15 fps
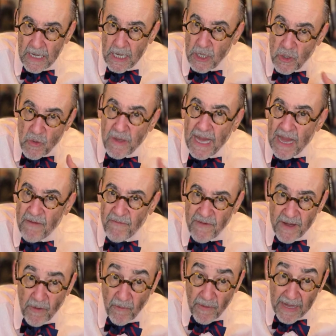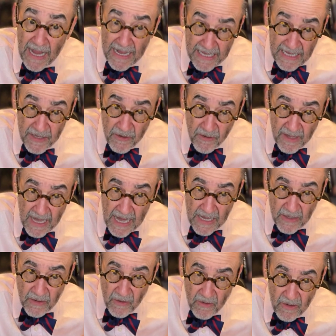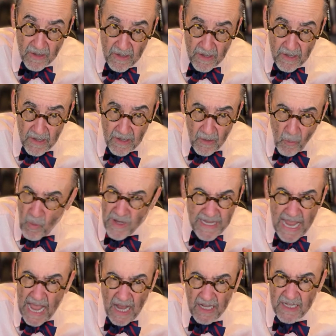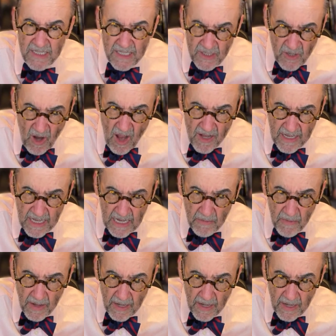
You can't figure it out either, can you? What the hell is he talking about?